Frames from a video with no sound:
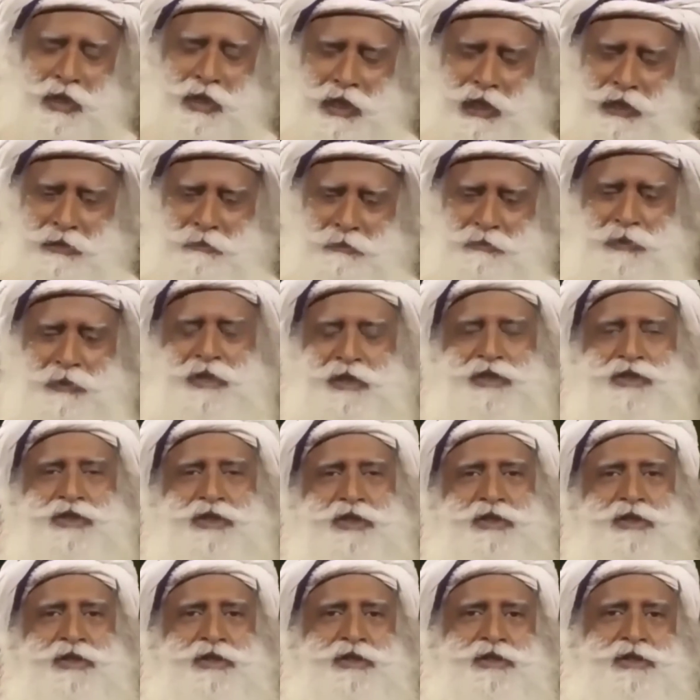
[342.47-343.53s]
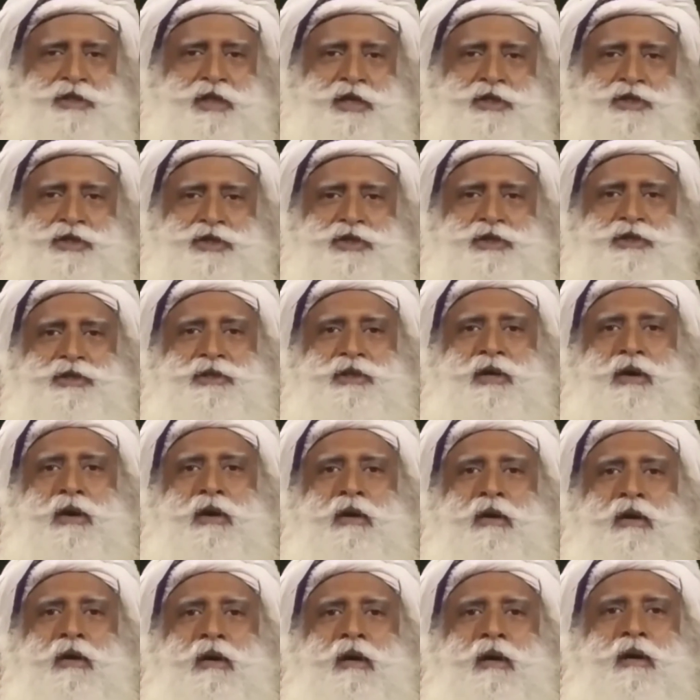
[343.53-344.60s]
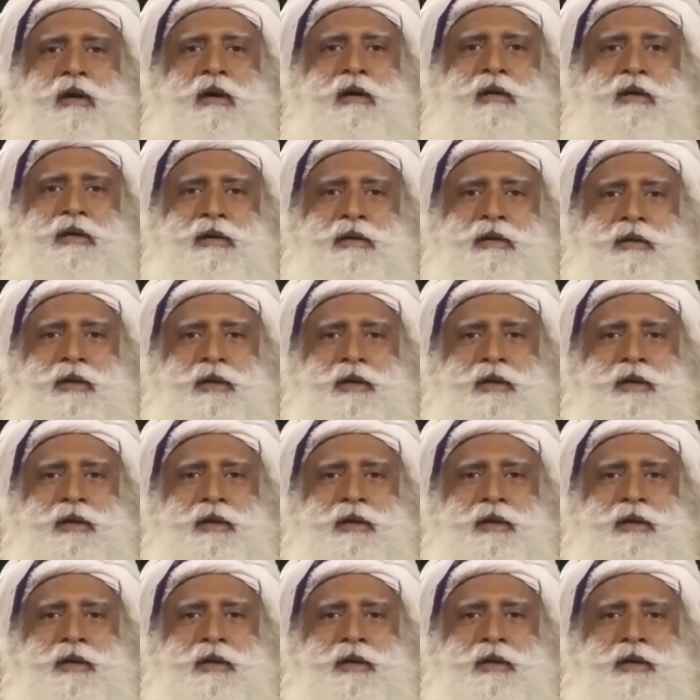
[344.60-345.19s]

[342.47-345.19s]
administer this nation, or